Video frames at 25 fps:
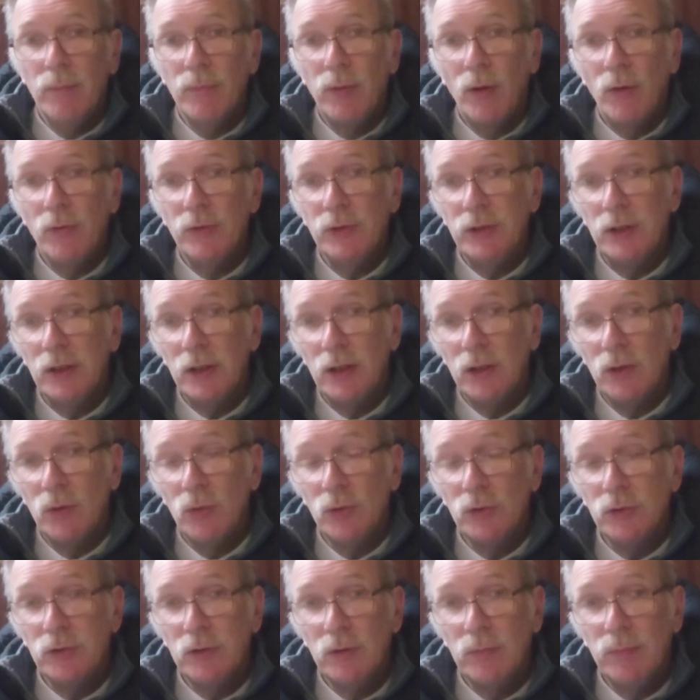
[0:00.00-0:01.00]
poverty can
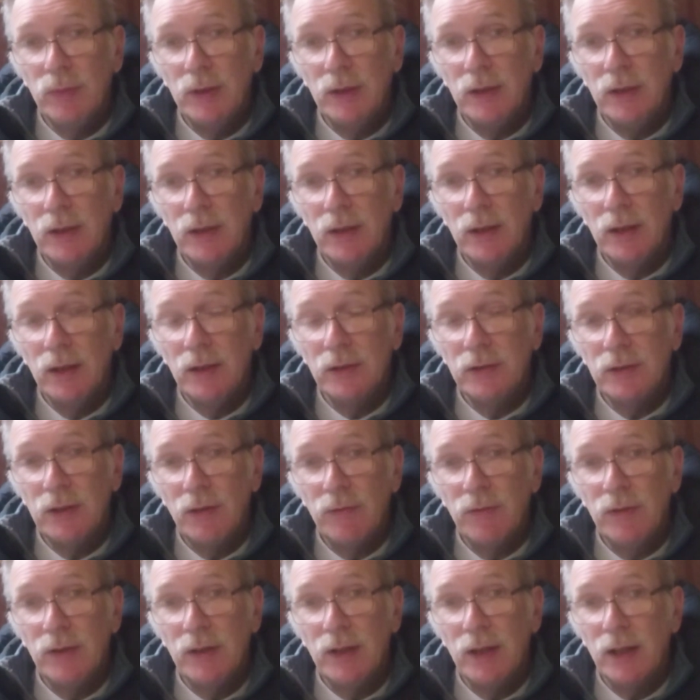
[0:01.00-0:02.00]
also be
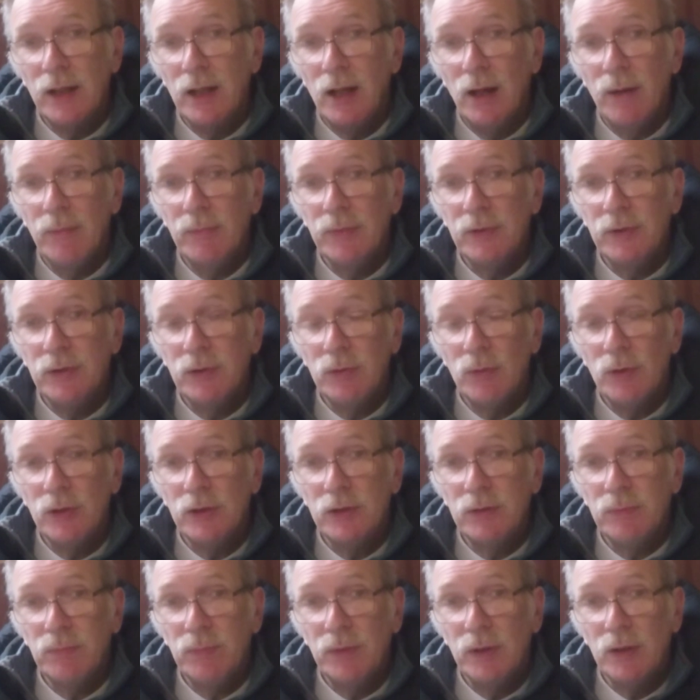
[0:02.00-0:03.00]
something that comes to
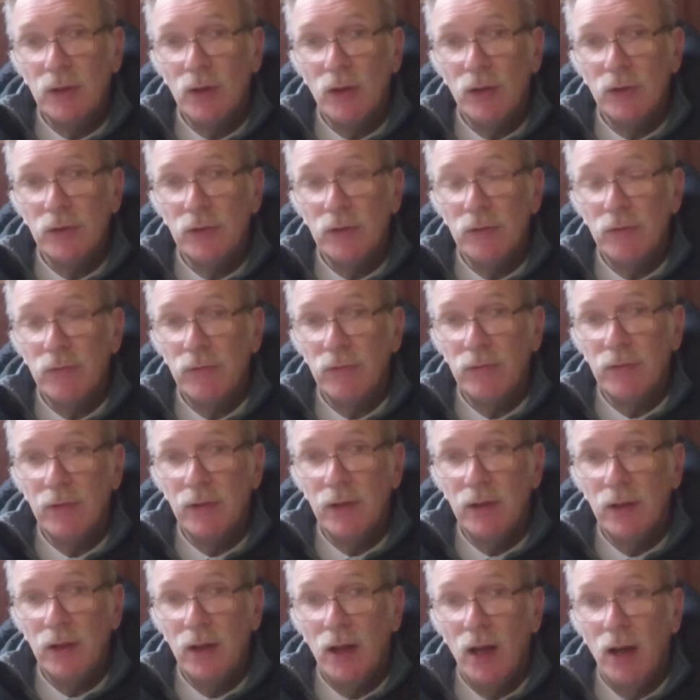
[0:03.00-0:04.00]
us because of
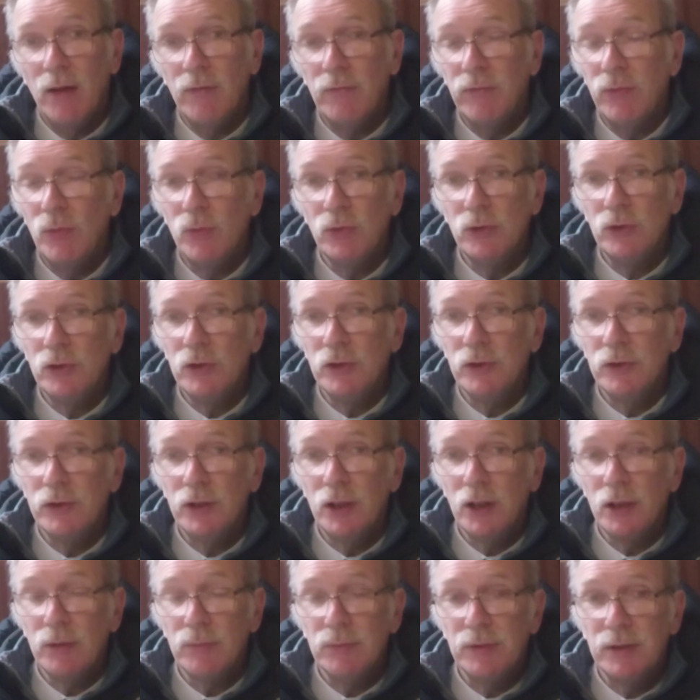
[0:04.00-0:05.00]
unfortunate
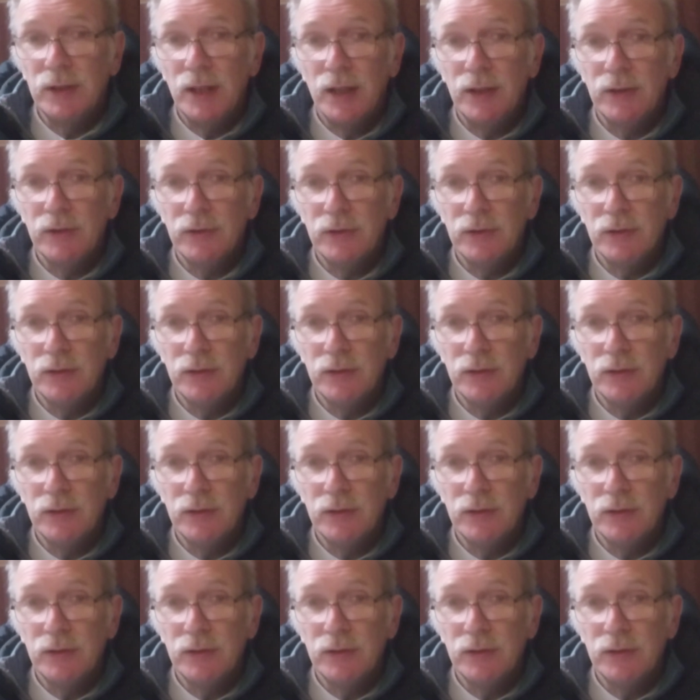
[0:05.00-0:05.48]
circumstances.